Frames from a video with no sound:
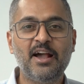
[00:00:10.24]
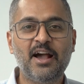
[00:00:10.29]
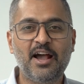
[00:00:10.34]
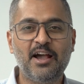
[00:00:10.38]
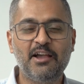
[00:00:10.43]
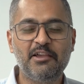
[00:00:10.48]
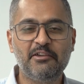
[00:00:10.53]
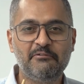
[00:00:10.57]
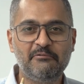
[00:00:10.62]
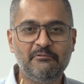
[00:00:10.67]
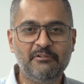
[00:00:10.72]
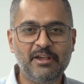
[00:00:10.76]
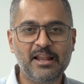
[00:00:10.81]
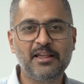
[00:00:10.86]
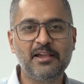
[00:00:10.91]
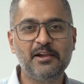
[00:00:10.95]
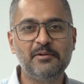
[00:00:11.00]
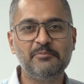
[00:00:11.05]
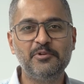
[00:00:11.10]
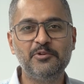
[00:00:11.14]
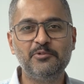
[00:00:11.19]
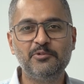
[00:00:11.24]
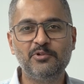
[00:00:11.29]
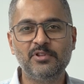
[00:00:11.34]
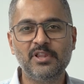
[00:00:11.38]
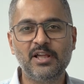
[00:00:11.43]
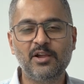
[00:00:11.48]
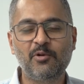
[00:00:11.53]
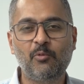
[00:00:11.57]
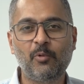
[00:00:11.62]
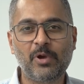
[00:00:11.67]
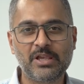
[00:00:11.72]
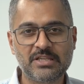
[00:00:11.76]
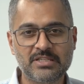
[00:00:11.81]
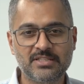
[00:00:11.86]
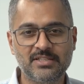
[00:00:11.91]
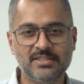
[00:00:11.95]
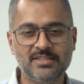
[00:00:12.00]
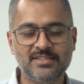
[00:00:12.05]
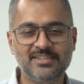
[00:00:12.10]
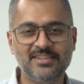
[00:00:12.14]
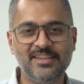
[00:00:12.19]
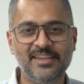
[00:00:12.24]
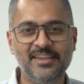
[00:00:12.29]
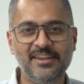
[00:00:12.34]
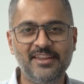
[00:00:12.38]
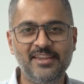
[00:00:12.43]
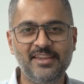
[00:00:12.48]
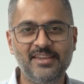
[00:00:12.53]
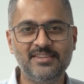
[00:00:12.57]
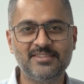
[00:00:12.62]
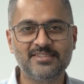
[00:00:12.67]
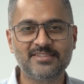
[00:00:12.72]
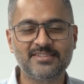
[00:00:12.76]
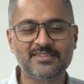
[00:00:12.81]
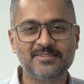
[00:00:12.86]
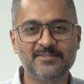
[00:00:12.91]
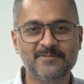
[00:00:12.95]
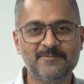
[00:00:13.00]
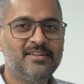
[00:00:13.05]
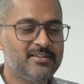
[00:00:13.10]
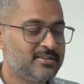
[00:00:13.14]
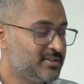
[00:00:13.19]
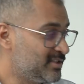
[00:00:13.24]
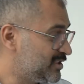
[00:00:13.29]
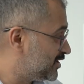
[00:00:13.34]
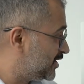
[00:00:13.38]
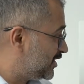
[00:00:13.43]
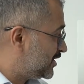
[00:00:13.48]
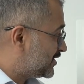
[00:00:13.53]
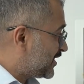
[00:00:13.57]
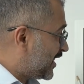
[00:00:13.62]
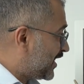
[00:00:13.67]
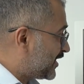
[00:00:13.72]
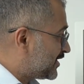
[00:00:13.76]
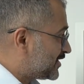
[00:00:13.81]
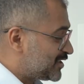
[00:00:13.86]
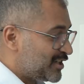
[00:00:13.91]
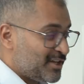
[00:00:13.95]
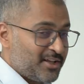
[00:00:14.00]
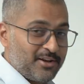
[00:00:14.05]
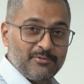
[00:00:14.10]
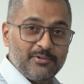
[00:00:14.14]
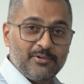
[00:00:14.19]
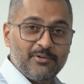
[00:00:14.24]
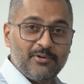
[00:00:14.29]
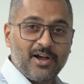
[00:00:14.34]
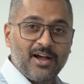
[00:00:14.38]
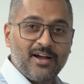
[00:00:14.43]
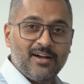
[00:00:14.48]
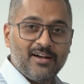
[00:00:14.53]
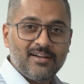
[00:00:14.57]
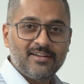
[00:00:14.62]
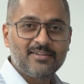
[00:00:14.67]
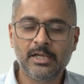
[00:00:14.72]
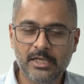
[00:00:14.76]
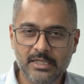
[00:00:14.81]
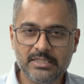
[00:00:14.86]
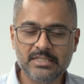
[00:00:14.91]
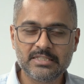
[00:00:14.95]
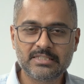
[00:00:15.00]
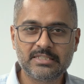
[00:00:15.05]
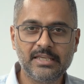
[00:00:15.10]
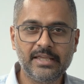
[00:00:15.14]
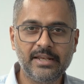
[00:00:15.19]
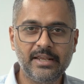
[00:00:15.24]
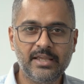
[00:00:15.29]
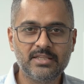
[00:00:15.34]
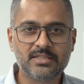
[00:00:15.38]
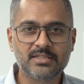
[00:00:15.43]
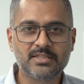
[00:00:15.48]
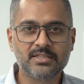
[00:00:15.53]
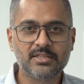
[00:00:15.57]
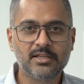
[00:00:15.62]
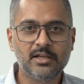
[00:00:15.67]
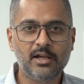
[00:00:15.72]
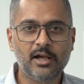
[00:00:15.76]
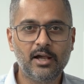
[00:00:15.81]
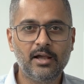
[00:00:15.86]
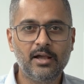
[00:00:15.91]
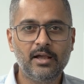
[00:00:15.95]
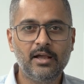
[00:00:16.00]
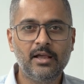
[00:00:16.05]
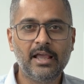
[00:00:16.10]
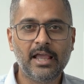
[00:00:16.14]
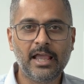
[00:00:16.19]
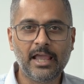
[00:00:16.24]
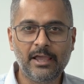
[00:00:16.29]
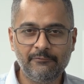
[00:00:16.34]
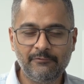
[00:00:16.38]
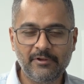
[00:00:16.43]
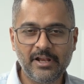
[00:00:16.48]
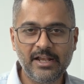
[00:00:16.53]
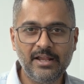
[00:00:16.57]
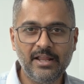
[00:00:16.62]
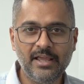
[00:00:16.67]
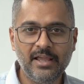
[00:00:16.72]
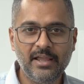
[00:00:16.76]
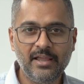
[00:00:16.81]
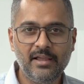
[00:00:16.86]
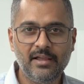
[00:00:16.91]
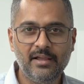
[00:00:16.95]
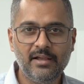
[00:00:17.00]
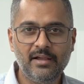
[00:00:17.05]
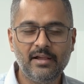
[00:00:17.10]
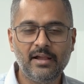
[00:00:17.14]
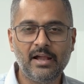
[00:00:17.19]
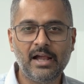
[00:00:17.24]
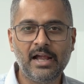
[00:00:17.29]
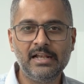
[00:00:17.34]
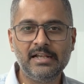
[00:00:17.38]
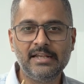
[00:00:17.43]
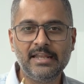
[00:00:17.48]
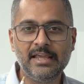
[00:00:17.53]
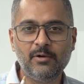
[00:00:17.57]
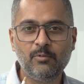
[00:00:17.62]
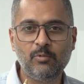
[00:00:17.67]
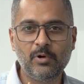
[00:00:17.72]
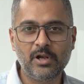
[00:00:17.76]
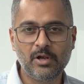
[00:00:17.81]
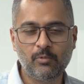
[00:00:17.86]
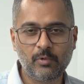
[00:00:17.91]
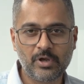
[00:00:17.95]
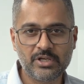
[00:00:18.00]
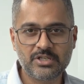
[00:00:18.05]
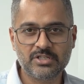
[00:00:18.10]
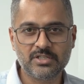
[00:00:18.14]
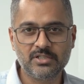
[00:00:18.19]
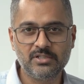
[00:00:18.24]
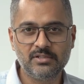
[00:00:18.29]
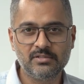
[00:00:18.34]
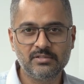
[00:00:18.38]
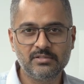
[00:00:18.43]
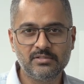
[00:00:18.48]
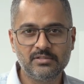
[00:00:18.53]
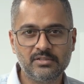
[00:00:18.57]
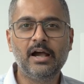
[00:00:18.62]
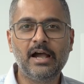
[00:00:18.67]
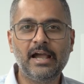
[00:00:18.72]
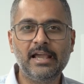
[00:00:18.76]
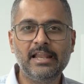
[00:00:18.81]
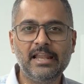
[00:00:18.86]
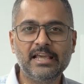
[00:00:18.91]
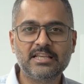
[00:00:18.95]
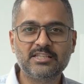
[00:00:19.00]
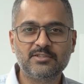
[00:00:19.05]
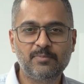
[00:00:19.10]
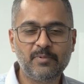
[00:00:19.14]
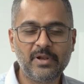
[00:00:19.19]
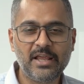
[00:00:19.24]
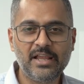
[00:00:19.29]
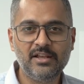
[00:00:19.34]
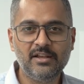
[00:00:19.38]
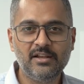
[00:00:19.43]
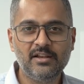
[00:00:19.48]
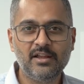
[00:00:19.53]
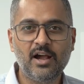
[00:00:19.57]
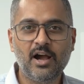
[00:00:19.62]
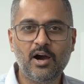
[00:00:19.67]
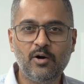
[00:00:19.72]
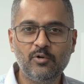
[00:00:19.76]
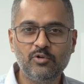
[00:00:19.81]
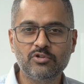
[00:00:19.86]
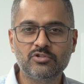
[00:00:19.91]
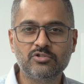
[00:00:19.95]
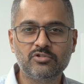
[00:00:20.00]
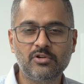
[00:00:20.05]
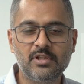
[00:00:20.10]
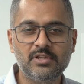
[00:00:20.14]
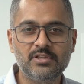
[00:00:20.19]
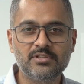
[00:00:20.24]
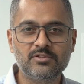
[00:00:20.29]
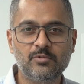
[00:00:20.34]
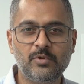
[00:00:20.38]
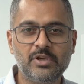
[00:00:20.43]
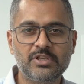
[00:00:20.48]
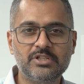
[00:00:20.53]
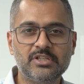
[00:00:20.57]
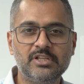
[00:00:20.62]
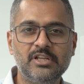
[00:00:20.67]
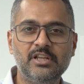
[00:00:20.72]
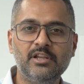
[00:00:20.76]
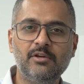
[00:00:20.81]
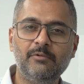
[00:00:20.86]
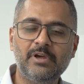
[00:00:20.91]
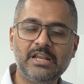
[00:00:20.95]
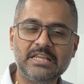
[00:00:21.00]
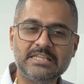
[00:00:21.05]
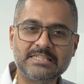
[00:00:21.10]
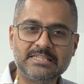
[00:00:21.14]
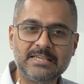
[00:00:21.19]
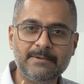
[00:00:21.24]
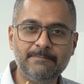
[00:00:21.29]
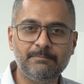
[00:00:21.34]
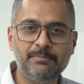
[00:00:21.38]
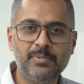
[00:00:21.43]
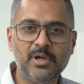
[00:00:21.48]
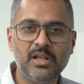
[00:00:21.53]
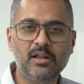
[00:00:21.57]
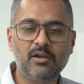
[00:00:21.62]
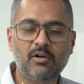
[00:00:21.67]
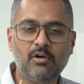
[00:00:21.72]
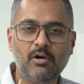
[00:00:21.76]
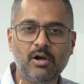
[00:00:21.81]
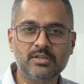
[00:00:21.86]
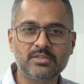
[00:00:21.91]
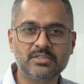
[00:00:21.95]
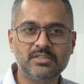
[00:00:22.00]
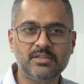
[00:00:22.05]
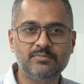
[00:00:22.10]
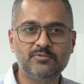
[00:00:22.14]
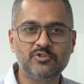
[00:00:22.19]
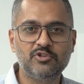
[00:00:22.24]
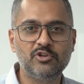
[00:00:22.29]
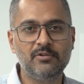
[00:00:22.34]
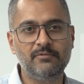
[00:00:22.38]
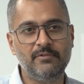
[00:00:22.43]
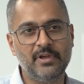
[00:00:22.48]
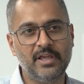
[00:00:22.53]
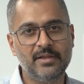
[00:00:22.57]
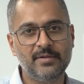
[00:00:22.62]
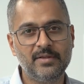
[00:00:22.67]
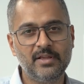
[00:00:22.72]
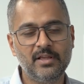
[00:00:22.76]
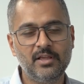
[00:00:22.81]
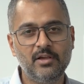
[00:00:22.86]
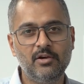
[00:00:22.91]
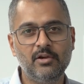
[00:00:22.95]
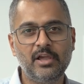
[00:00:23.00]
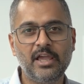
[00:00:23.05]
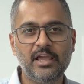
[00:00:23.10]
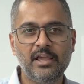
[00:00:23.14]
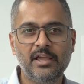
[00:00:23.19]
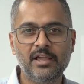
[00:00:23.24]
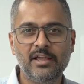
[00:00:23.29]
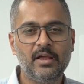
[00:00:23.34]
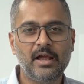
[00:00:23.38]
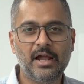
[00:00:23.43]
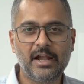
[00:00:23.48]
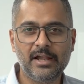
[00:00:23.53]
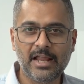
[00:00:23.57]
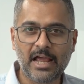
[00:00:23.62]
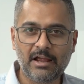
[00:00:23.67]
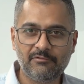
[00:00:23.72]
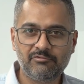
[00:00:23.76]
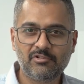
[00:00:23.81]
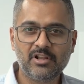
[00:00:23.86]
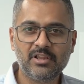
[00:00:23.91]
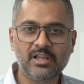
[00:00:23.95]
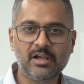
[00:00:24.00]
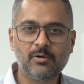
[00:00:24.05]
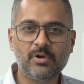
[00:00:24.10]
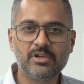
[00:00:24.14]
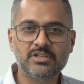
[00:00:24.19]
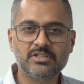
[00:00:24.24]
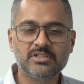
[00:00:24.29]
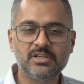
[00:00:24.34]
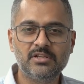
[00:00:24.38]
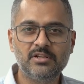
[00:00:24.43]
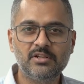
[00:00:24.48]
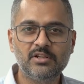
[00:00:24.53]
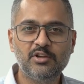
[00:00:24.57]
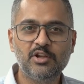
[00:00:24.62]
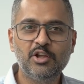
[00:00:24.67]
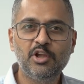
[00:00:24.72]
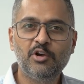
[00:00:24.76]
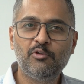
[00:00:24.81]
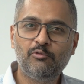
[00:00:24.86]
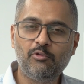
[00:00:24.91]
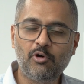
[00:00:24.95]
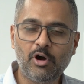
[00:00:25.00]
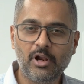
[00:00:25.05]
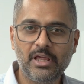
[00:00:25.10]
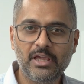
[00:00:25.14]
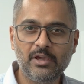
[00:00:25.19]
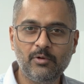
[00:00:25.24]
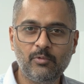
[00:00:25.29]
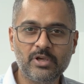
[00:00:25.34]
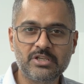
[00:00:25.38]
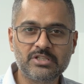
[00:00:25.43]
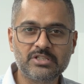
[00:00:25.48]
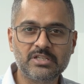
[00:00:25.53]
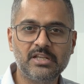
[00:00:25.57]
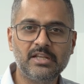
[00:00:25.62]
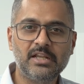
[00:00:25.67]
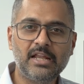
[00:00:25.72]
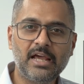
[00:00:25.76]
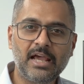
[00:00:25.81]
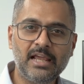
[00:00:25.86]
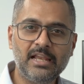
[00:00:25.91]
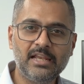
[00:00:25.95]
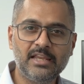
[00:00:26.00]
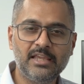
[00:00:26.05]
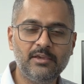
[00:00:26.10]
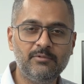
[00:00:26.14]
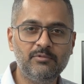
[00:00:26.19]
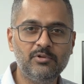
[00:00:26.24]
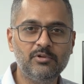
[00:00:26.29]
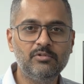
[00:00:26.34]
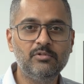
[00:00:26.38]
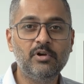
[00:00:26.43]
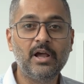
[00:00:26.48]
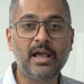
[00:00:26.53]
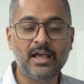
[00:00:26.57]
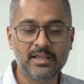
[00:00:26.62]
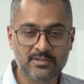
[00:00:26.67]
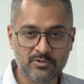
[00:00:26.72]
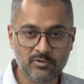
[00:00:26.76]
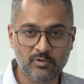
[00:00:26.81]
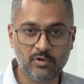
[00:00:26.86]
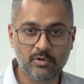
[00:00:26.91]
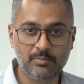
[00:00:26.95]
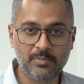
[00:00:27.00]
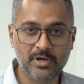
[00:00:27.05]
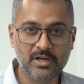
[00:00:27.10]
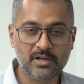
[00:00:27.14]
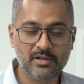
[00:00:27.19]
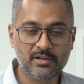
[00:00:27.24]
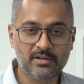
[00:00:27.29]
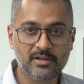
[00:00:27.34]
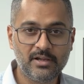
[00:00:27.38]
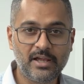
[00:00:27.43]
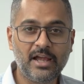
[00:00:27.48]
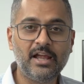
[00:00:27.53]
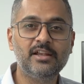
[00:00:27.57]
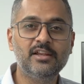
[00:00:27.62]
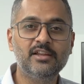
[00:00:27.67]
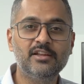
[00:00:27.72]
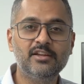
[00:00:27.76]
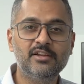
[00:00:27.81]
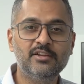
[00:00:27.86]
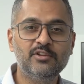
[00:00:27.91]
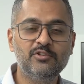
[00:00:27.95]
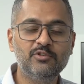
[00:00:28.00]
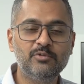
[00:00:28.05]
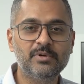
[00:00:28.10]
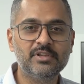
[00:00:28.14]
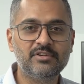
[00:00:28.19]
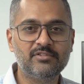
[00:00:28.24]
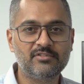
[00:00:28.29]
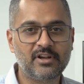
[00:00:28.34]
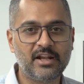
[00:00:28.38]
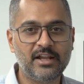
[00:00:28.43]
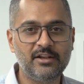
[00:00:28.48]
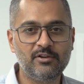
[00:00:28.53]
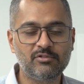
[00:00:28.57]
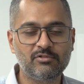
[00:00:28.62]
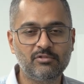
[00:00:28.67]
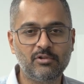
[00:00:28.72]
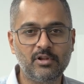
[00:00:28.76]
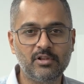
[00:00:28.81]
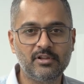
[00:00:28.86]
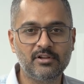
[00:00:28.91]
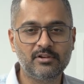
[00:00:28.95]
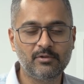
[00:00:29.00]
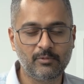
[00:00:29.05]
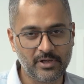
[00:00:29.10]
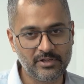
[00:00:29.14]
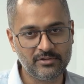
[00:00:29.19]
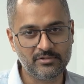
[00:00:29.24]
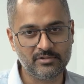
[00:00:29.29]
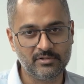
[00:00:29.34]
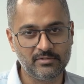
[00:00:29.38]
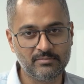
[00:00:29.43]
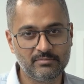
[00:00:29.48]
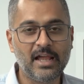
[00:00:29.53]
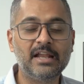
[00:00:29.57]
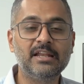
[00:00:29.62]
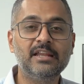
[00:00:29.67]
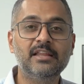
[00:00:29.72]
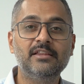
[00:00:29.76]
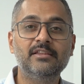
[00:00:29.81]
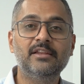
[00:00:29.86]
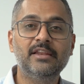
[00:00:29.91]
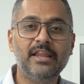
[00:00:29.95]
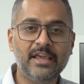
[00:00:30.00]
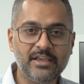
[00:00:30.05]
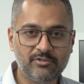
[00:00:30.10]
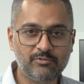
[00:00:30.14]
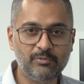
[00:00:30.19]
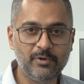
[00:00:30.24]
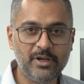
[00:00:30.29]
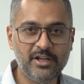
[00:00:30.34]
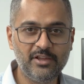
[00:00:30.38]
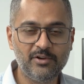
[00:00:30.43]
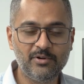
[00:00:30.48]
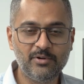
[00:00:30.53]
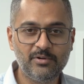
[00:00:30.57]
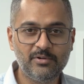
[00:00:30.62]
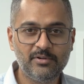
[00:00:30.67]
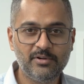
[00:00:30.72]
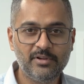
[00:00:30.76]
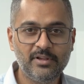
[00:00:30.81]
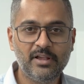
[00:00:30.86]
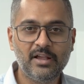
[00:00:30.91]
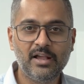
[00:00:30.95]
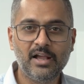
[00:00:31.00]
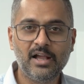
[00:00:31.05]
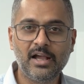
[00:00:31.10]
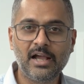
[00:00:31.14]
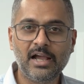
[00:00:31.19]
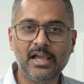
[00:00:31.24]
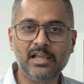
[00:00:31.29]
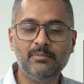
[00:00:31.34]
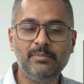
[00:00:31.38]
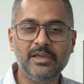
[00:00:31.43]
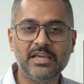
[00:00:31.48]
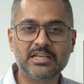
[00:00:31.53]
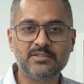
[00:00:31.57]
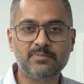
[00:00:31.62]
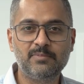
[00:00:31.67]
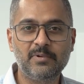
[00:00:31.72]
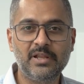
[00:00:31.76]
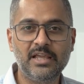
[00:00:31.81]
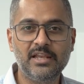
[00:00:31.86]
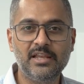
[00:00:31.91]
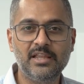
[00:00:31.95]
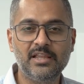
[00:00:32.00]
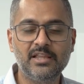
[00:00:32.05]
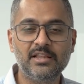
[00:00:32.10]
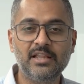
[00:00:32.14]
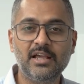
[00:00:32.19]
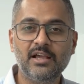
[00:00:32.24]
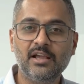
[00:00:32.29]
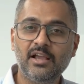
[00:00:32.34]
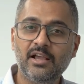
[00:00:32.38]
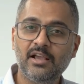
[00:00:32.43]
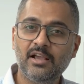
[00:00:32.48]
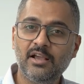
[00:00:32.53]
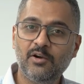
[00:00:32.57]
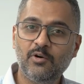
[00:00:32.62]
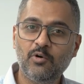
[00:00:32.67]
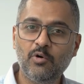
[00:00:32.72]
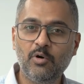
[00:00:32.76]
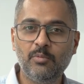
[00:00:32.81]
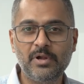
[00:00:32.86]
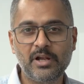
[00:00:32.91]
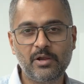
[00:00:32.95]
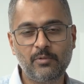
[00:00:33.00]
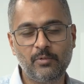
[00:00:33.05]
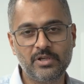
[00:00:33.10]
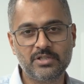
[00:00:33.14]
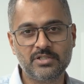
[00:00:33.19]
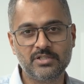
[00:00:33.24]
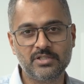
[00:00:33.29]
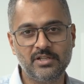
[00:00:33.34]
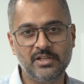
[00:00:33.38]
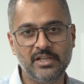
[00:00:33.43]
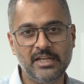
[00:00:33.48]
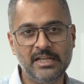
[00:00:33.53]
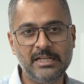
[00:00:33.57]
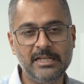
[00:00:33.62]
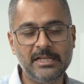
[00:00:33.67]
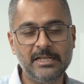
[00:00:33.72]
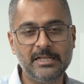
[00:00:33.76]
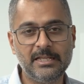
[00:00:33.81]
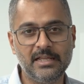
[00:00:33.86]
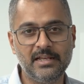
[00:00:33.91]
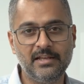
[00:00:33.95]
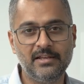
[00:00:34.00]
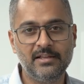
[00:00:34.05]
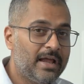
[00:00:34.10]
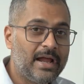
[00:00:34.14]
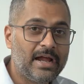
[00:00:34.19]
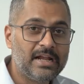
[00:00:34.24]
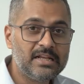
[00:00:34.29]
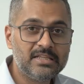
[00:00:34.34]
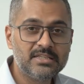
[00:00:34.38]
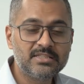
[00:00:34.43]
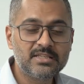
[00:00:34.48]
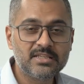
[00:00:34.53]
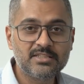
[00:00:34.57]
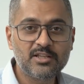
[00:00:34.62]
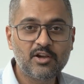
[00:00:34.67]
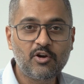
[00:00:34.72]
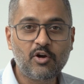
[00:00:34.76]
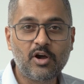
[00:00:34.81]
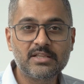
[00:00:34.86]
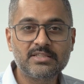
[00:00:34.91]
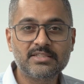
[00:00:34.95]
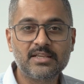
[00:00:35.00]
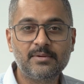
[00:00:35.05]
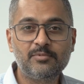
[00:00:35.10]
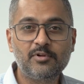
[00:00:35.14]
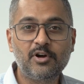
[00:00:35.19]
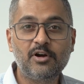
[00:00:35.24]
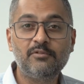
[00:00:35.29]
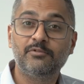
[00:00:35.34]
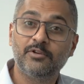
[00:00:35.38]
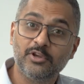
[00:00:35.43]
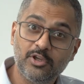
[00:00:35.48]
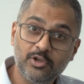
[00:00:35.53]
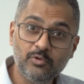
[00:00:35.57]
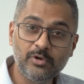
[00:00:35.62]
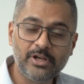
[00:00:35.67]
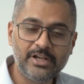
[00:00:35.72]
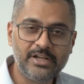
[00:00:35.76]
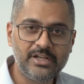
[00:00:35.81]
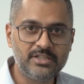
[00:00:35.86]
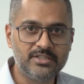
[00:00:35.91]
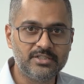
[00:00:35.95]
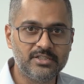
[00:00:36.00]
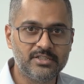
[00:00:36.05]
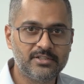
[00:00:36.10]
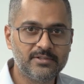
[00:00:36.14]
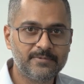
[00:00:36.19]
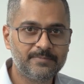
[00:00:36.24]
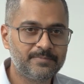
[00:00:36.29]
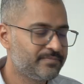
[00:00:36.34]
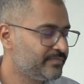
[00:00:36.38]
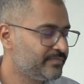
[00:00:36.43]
I welcome you to the question series, the CSAT Chakravyuha. In this series, every day I will take one question. I will explain how to solve this question in a very simple conceptual way. Okay? And after the question, following question I will give you as homework and you must try to solve that question. And in the next video, I will be explaining the homework question in detail. And this is the concept of unit digit.